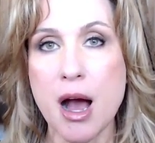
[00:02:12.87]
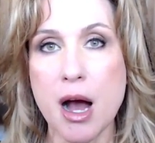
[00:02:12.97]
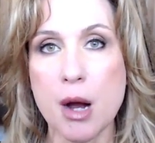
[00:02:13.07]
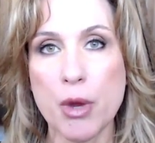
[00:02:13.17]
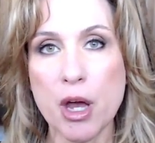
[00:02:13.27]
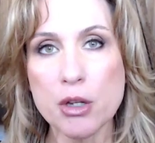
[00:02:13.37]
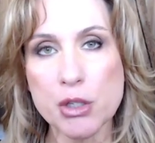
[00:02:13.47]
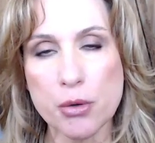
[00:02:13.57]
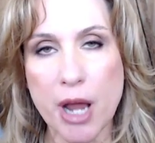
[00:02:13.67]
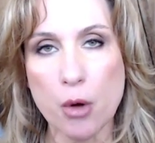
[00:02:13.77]
We
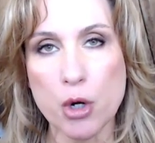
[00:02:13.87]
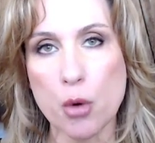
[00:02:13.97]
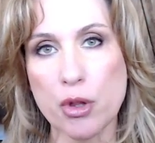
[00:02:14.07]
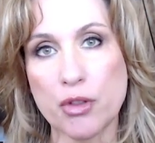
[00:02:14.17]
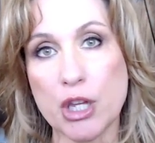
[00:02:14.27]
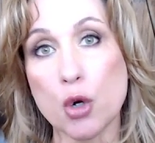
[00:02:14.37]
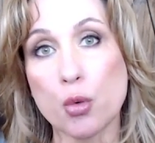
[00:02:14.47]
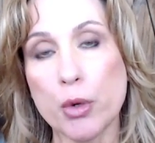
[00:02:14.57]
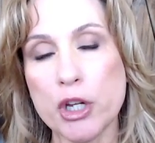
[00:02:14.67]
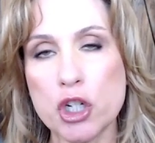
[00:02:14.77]
also now know that the
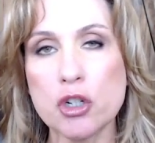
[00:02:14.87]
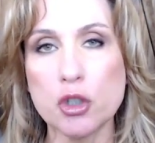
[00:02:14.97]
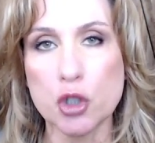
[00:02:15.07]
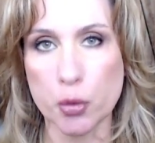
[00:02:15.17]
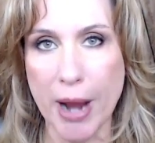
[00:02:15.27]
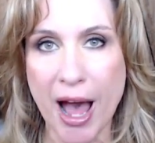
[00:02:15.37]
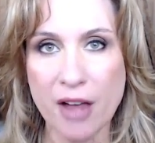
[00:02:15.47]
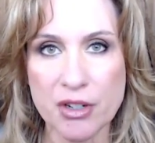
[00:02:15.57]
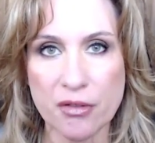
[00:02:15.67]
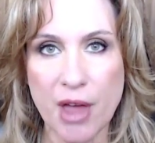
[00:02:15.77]
original
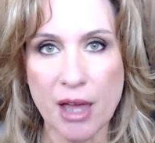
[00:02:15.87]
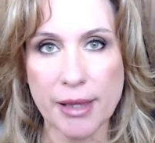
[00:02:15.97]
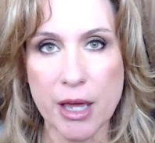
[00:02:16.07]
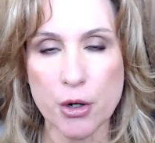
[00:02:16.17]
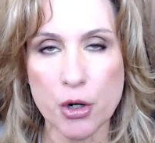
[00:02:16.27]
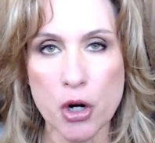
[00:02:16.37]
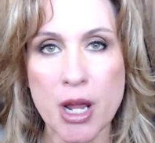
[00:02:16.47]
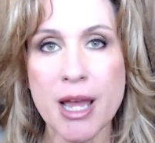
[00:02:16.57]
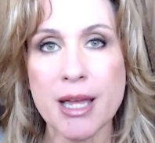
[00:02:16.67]
draft of that letter